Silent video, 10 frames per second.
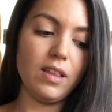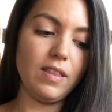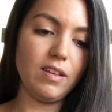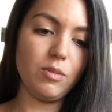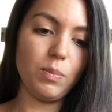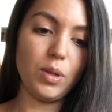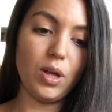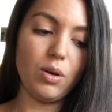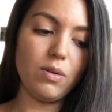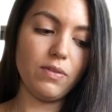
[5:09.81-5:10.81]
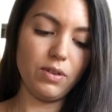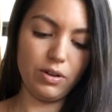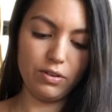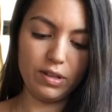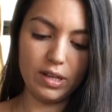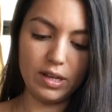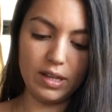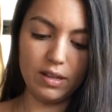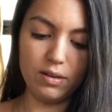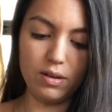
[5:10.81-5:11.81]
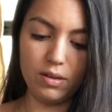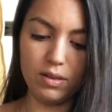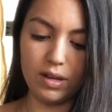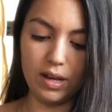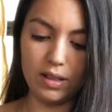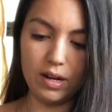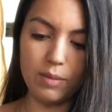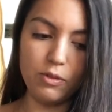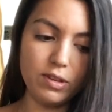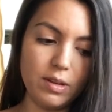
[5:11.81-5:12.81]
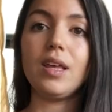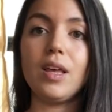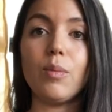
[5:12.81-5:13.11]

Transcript: these below if you're interested in the kind that I'm using.